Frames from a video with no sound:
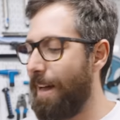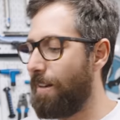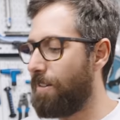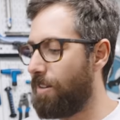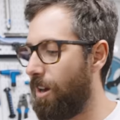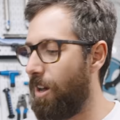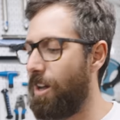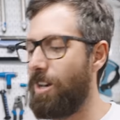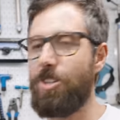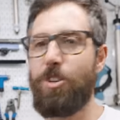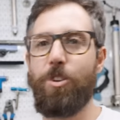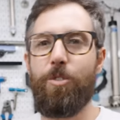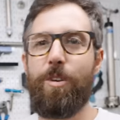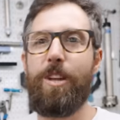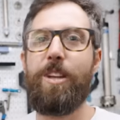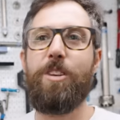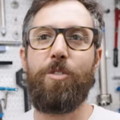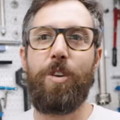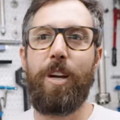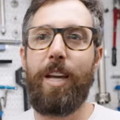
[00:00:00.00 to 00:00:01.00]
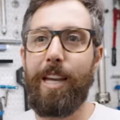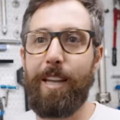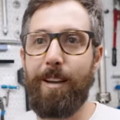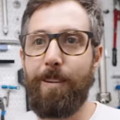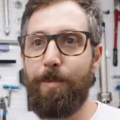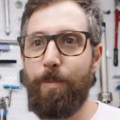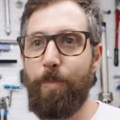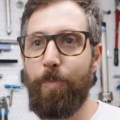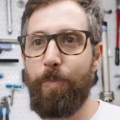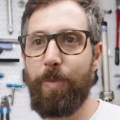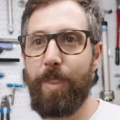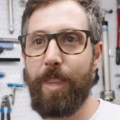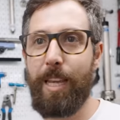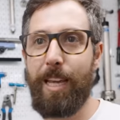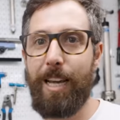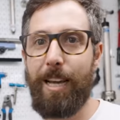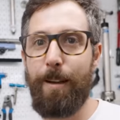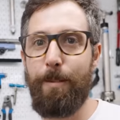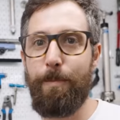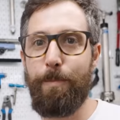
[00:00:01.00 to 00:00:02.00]
outlast your rear derailleur.
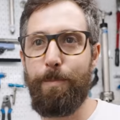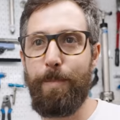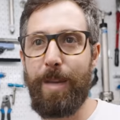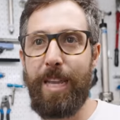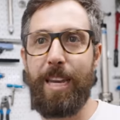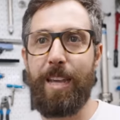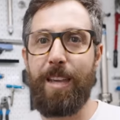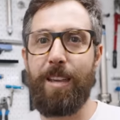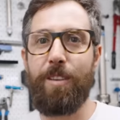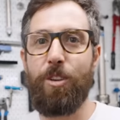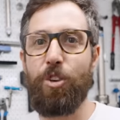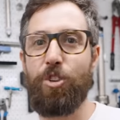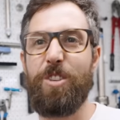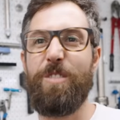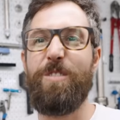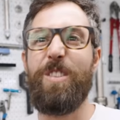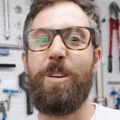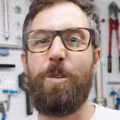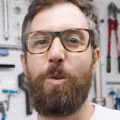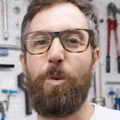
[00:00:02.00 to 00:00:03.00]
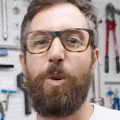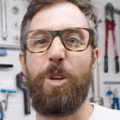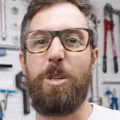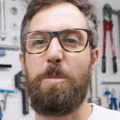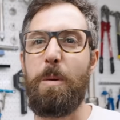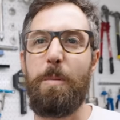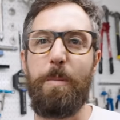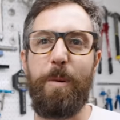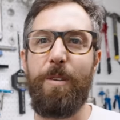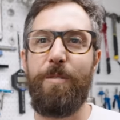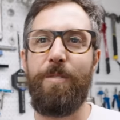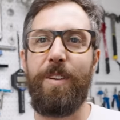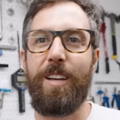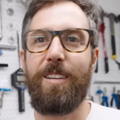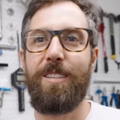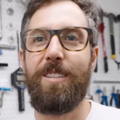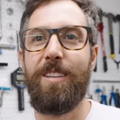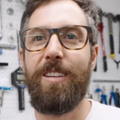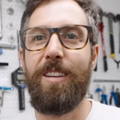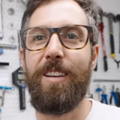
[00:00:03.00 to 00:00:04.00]
Meaning your shifting will always be
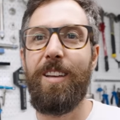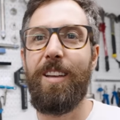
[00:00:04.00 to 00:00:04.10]
perfect